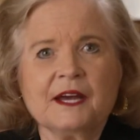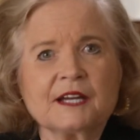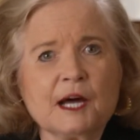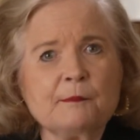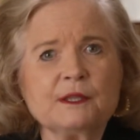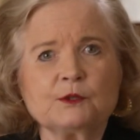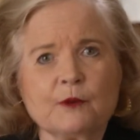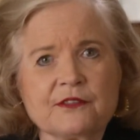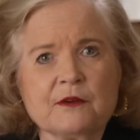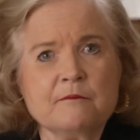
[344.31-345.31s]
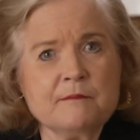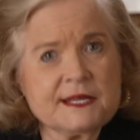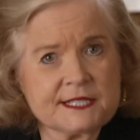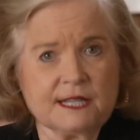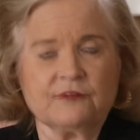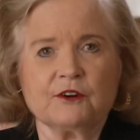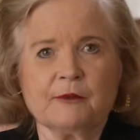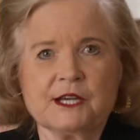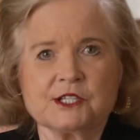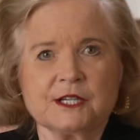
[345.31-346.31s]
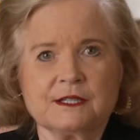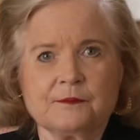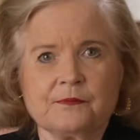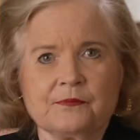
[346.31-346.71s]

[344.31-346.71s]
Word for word: coupled with misinformation,